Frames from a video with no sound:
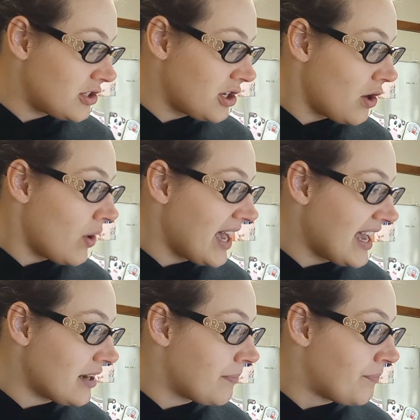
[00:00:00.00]
to
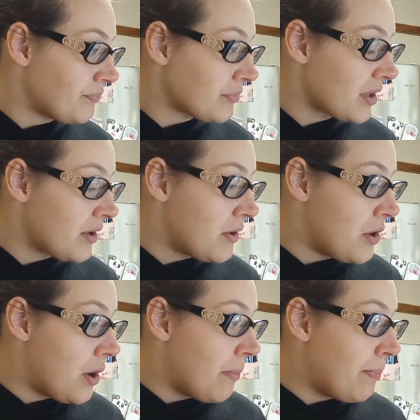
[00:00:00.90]
it,
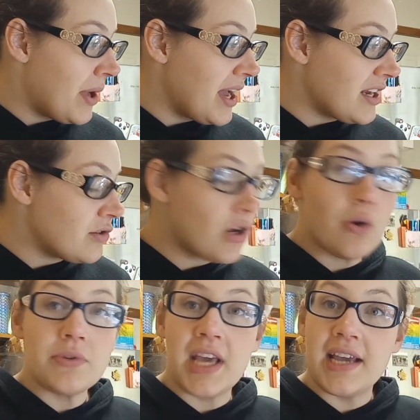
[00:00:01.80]
but you
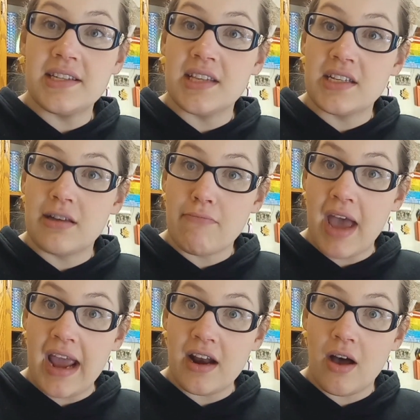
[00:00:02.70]
don't taste the
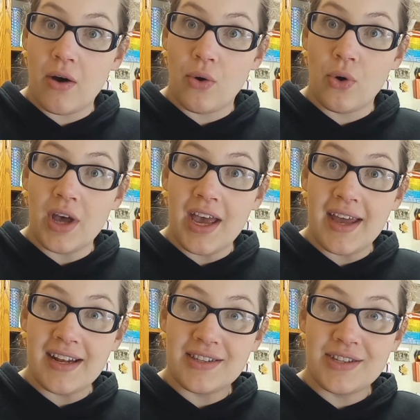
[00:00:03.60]
tomato,
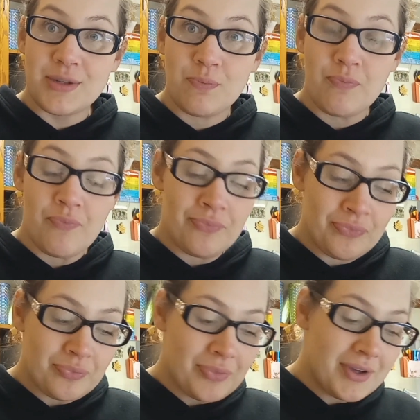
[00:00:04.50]
and it's
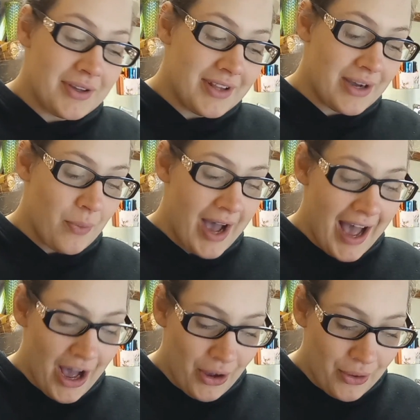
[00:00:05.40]
like,
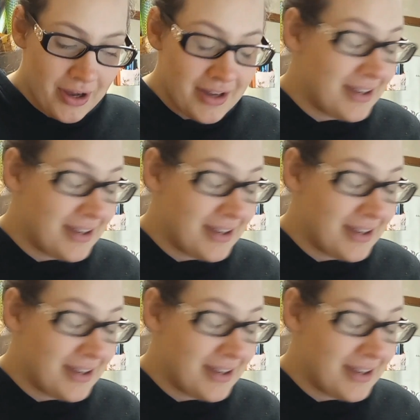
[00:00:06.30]
wow.